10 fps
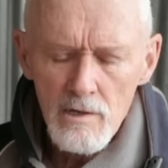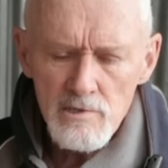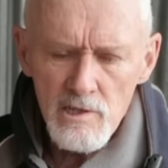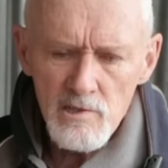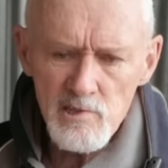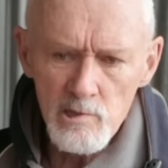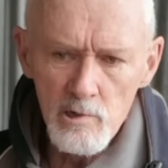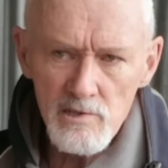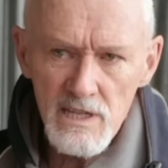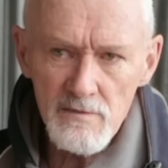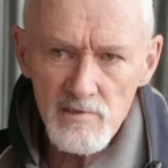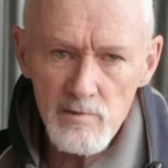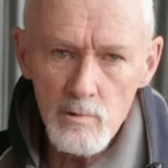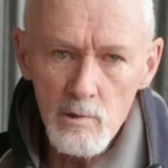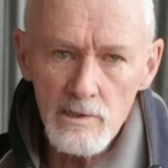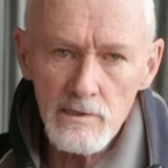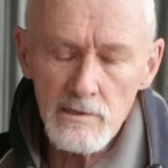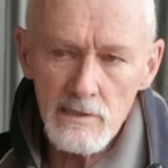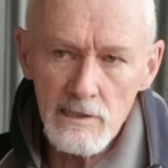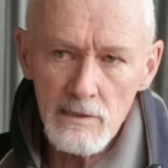So the stories I have this
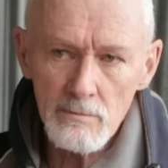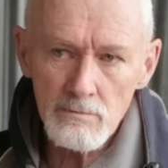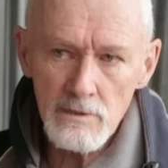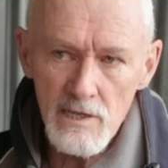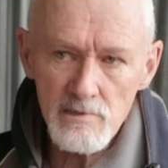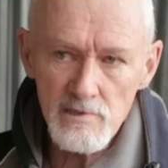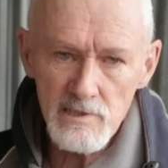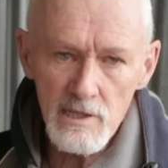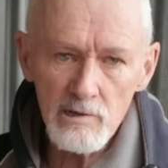morning, as I said,